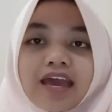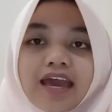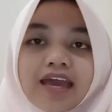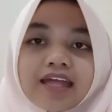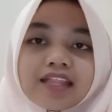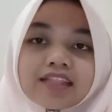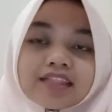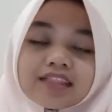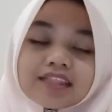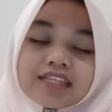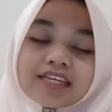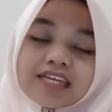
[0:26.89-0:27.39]

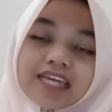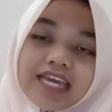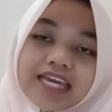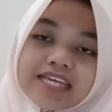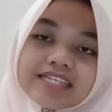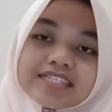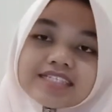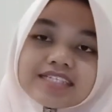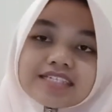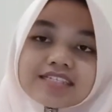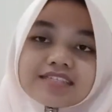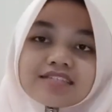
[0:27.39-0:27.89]
And the
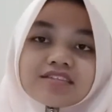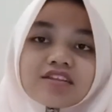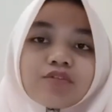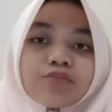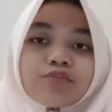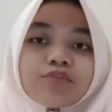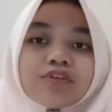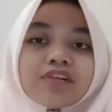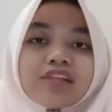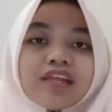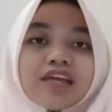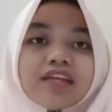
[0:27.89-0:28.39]
cases that
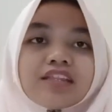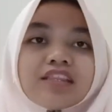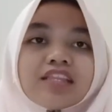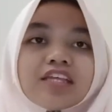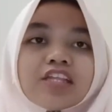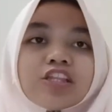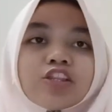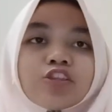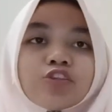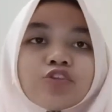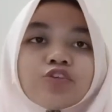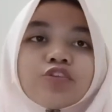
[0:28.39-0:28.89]

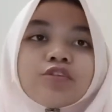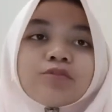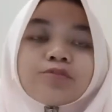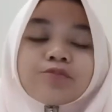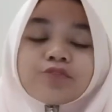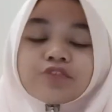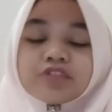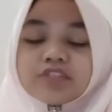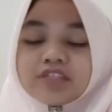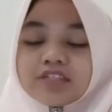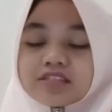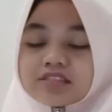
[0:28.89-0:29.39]
related to the
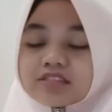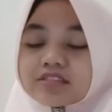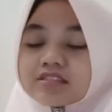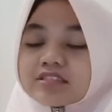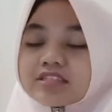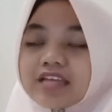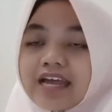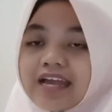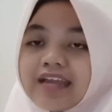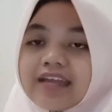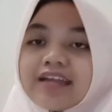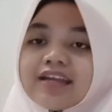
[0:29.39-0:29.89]
production
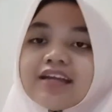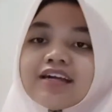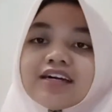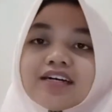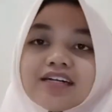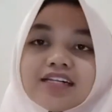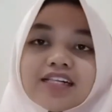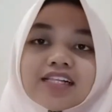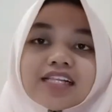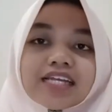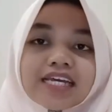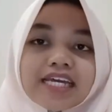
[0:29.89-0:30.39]

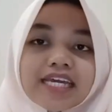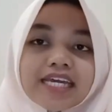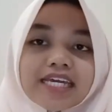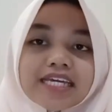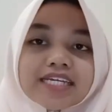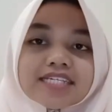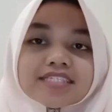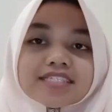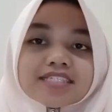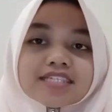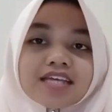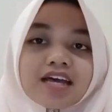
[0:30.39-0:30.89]
cycle
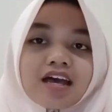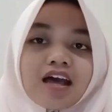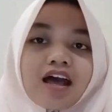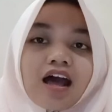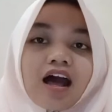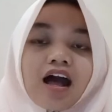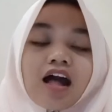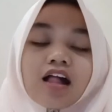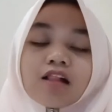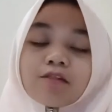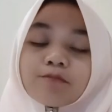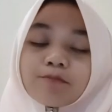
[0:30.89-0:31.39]
is
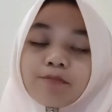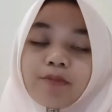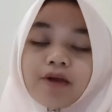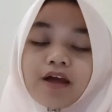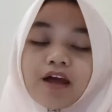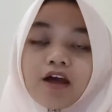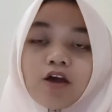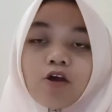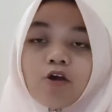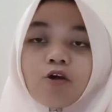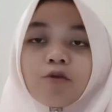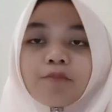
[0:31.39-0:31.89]

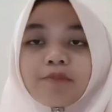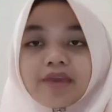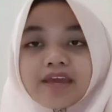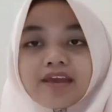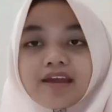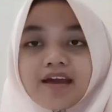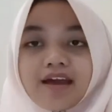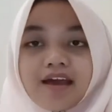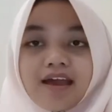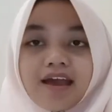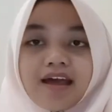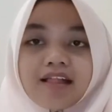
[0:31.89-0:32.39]
Alpha
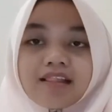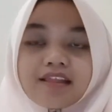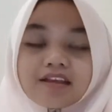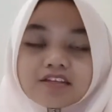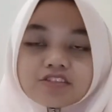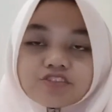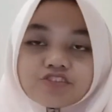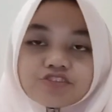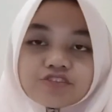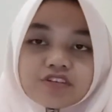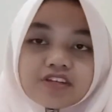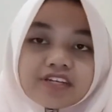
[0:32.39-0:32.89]
Omega
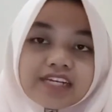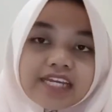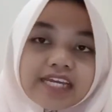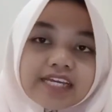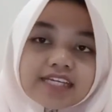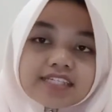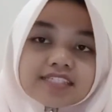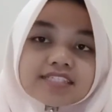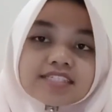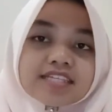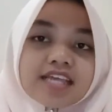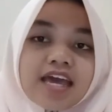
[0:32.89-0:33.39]

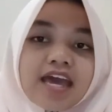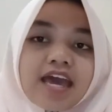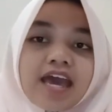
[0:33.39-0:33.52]
Electronics.